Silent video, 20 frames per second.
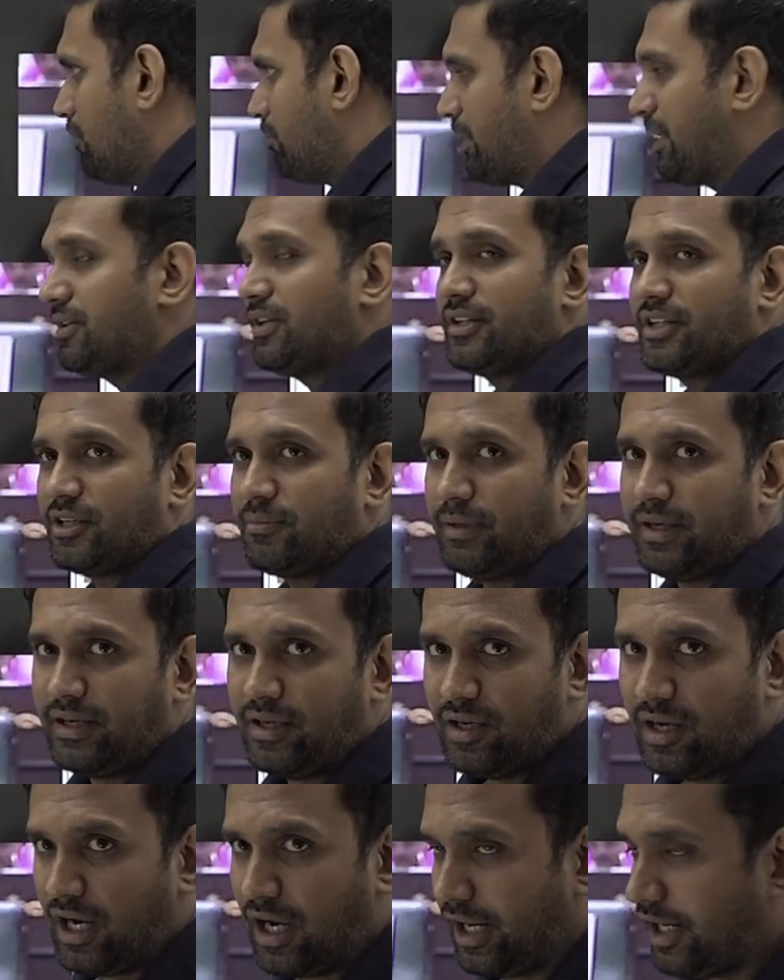presented by
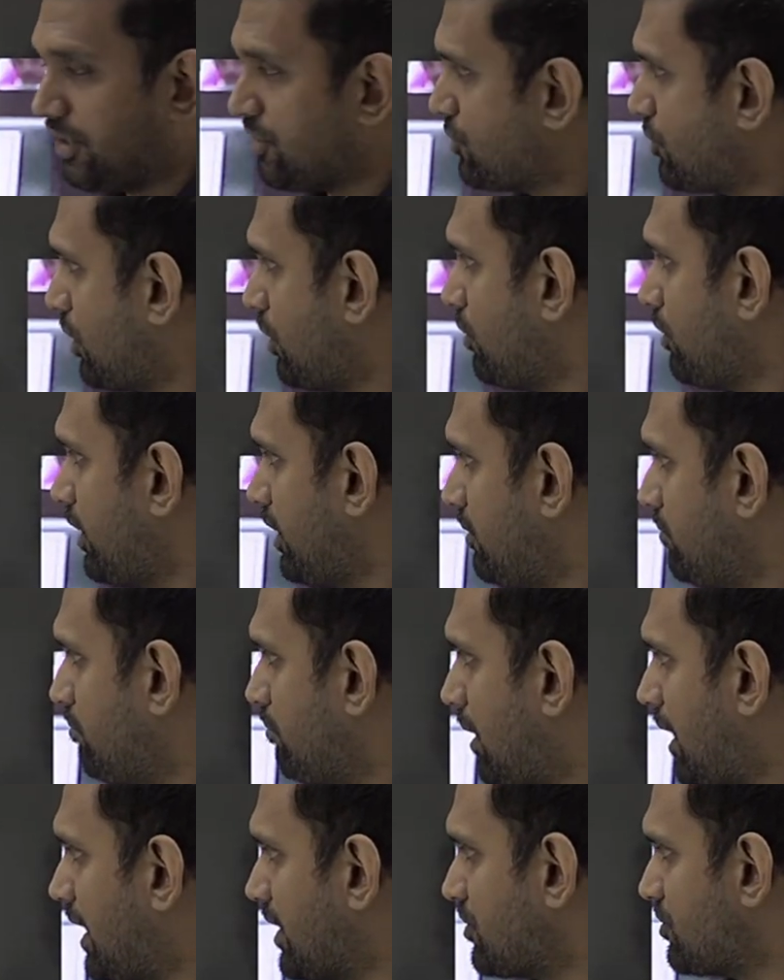Harish Rao in
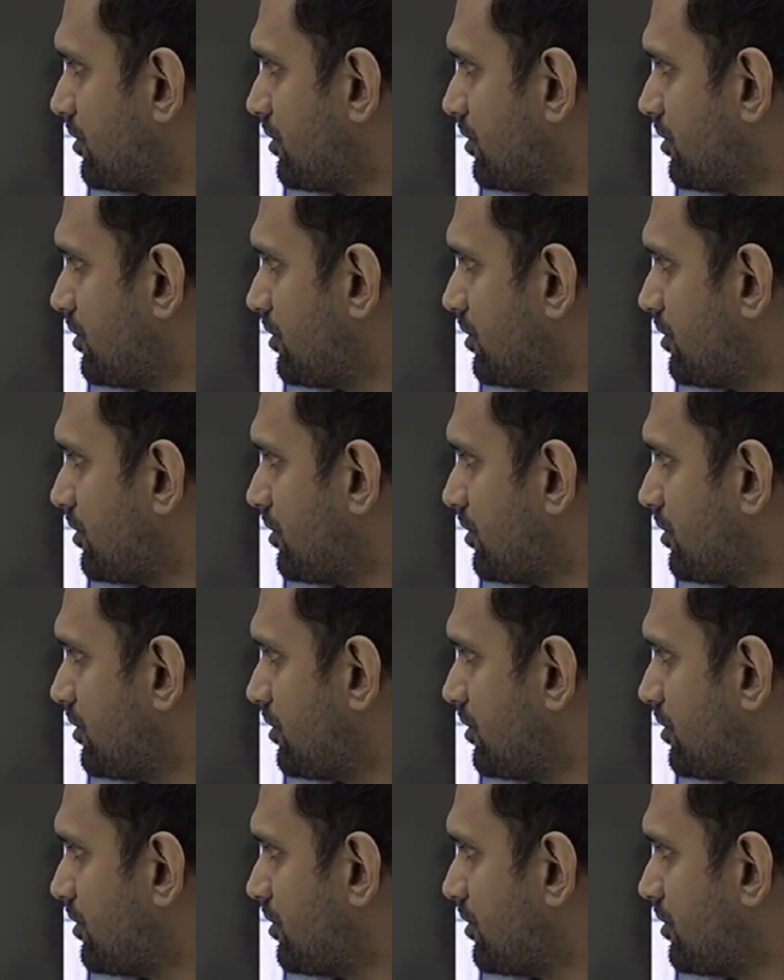March